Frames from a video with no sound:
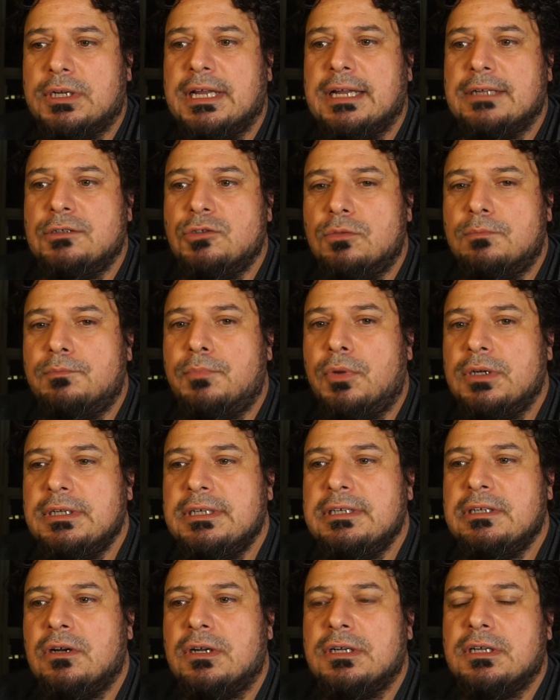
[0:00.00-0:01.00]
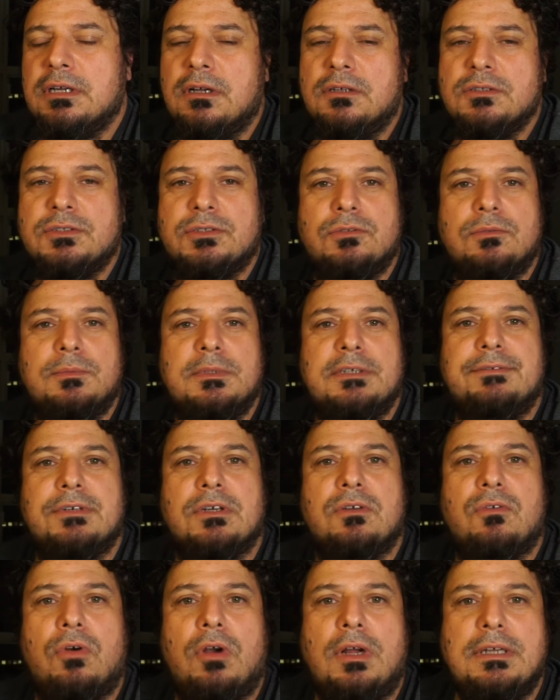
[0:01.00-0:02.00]
and your body kind of goes through a bit of a
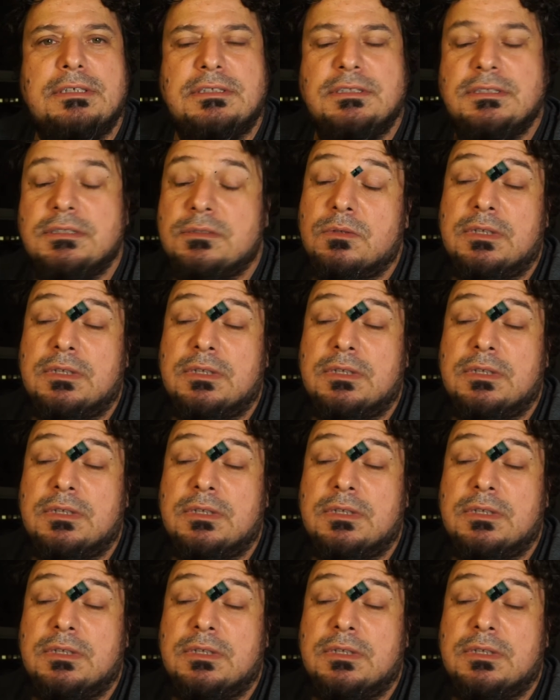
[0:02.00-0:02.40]
crisis. Well,